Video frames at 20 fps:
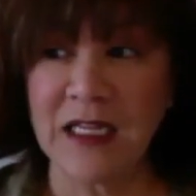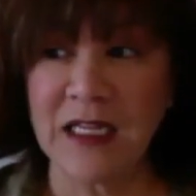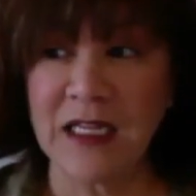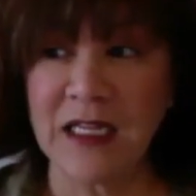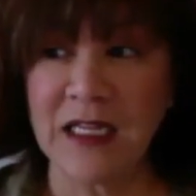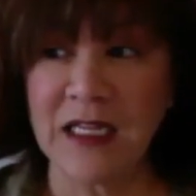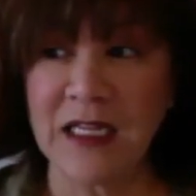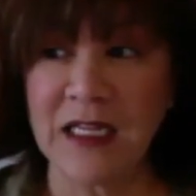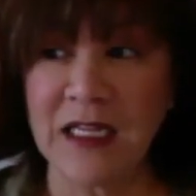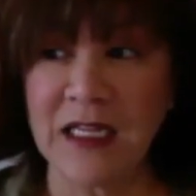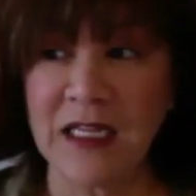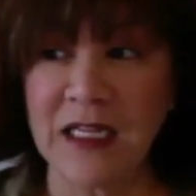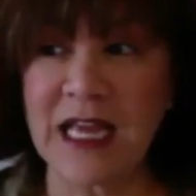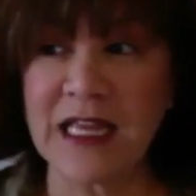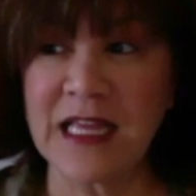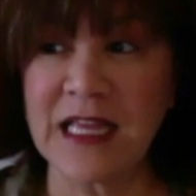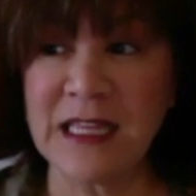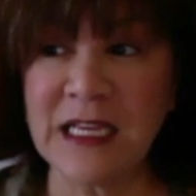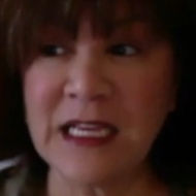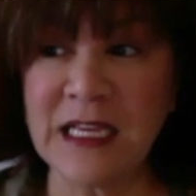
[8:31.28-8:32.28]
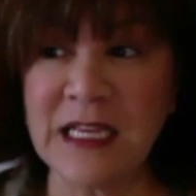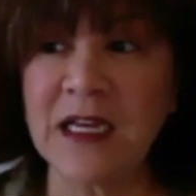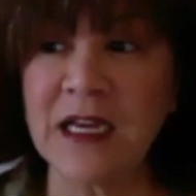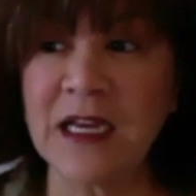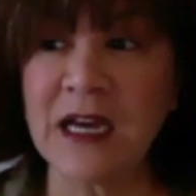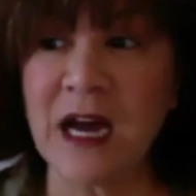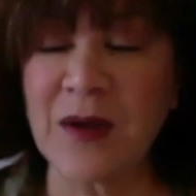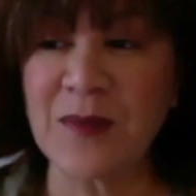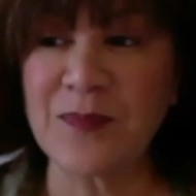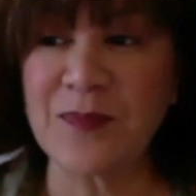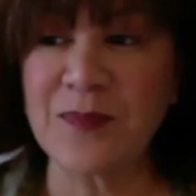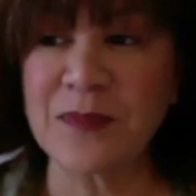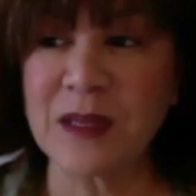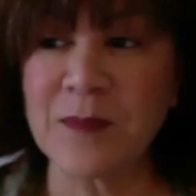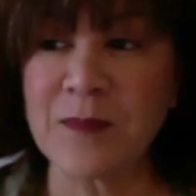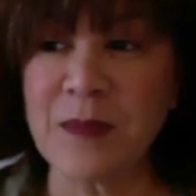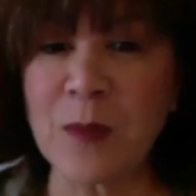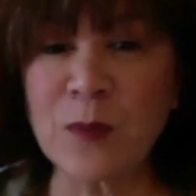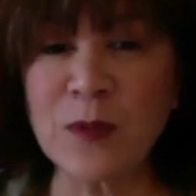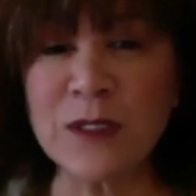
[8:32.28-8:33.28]
I think
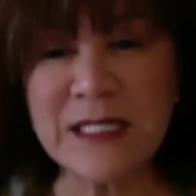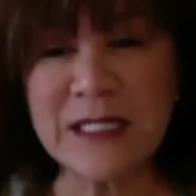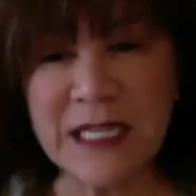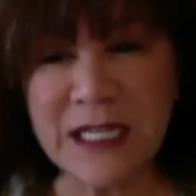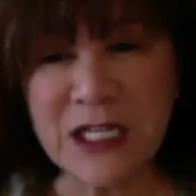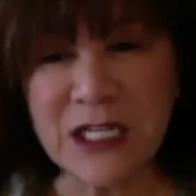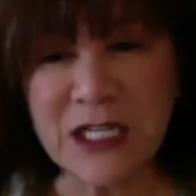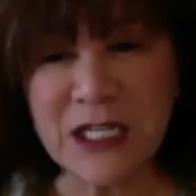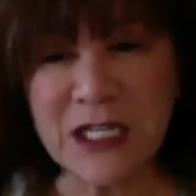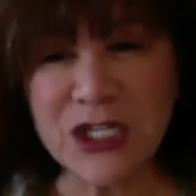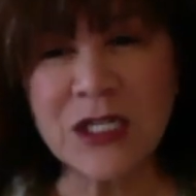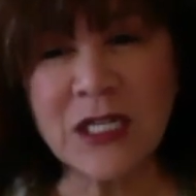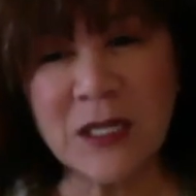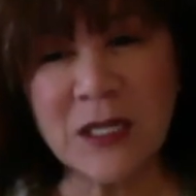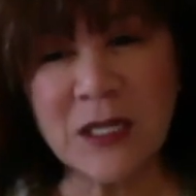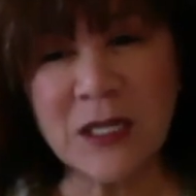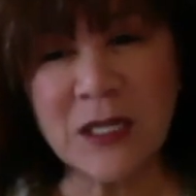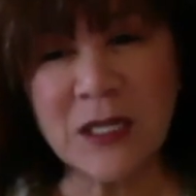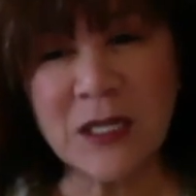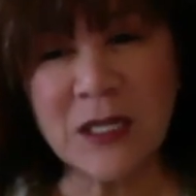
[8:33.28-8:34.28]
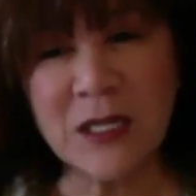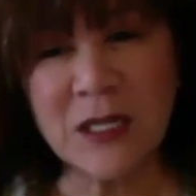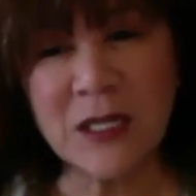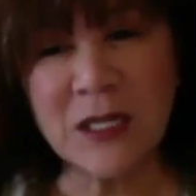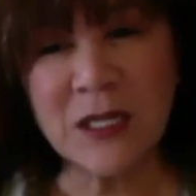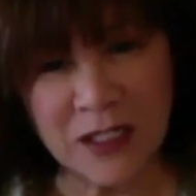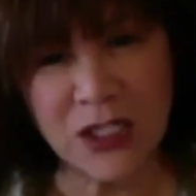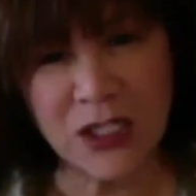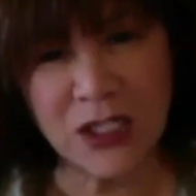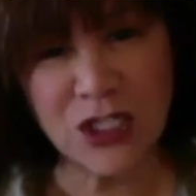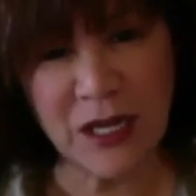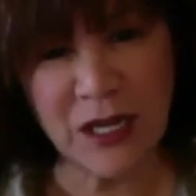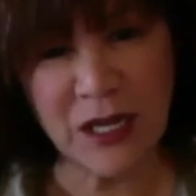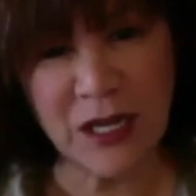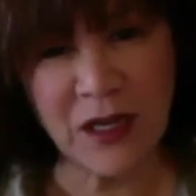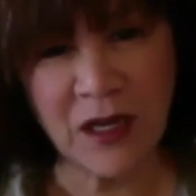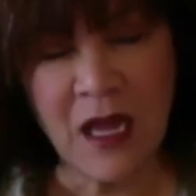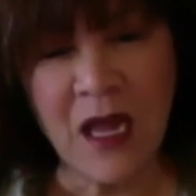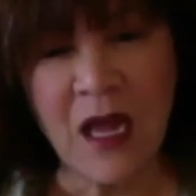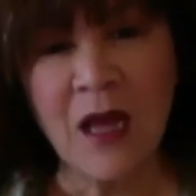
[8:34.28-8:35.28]
memorization can be
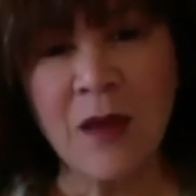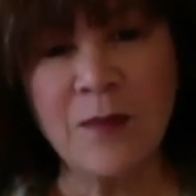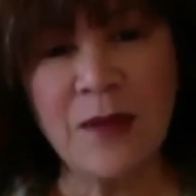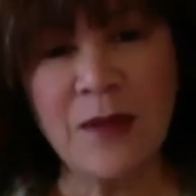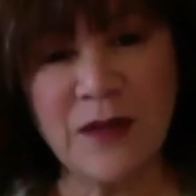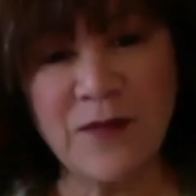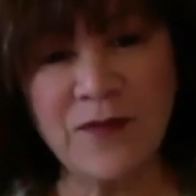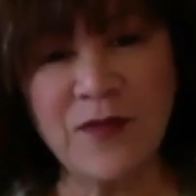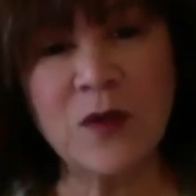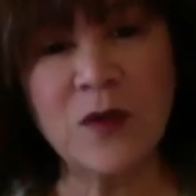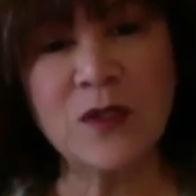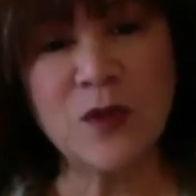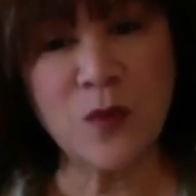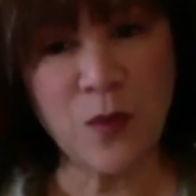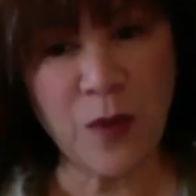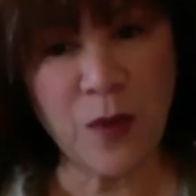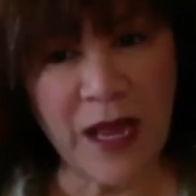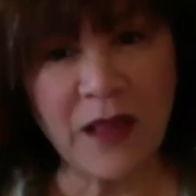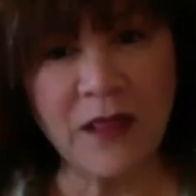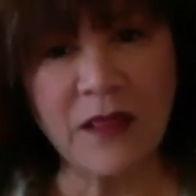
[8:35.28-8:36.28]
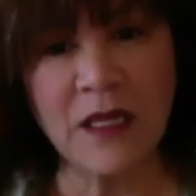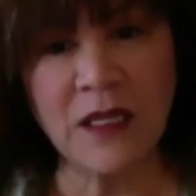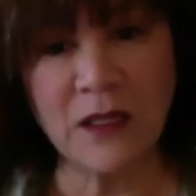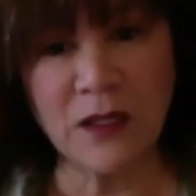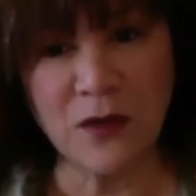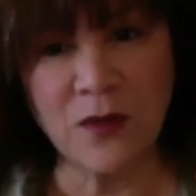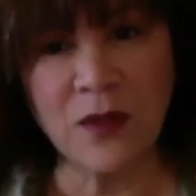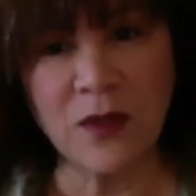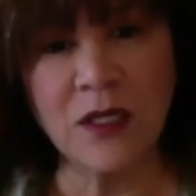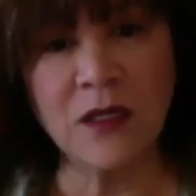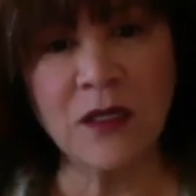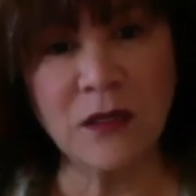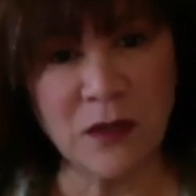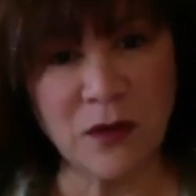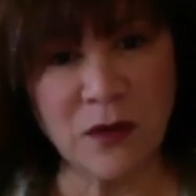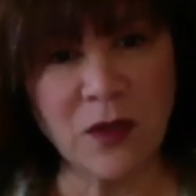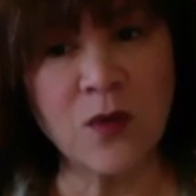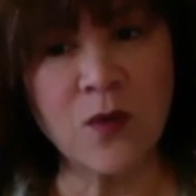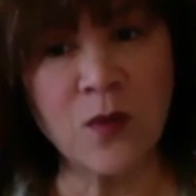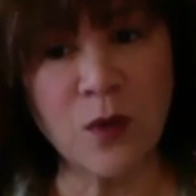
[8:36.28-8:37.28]
challenging. But if there's a way that
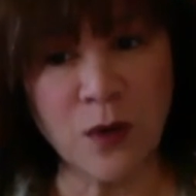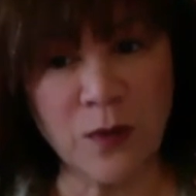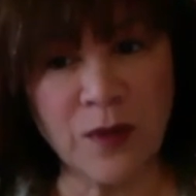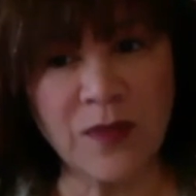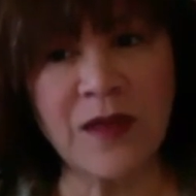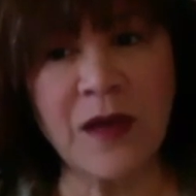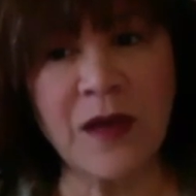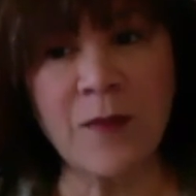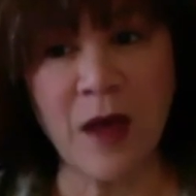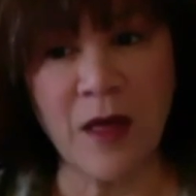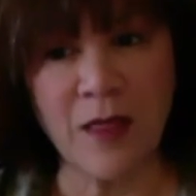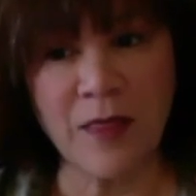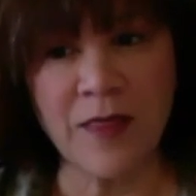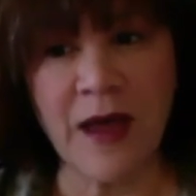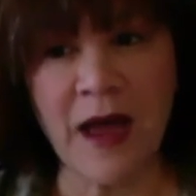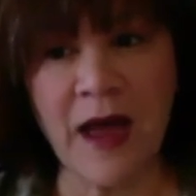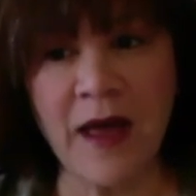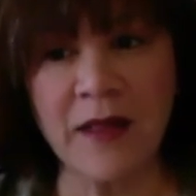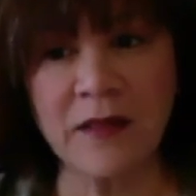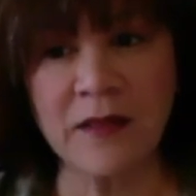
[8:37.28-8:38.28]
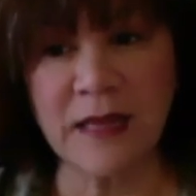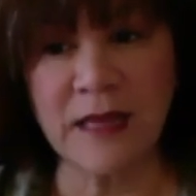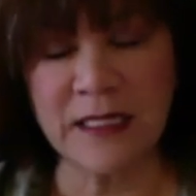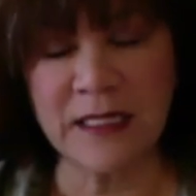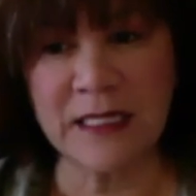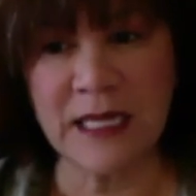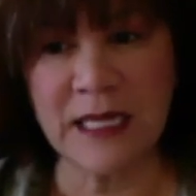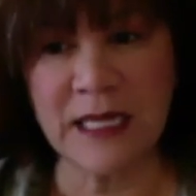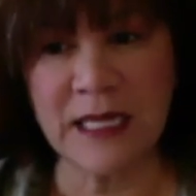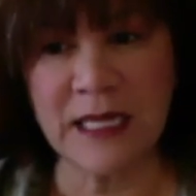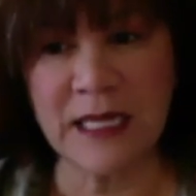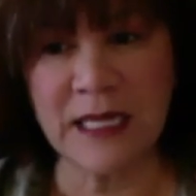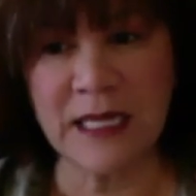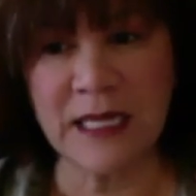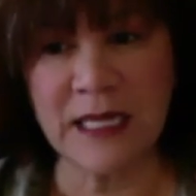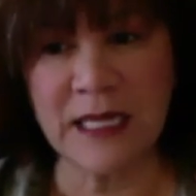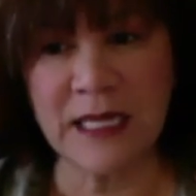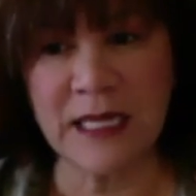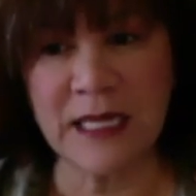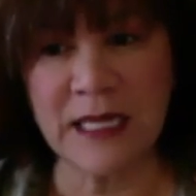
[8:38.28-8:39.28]
you can work with them on that, that's
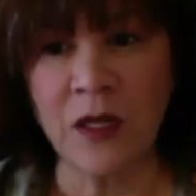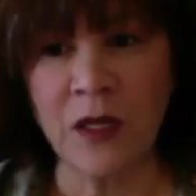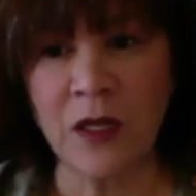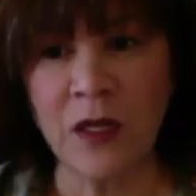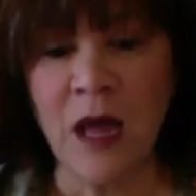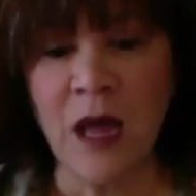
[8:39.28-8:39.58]
helpful.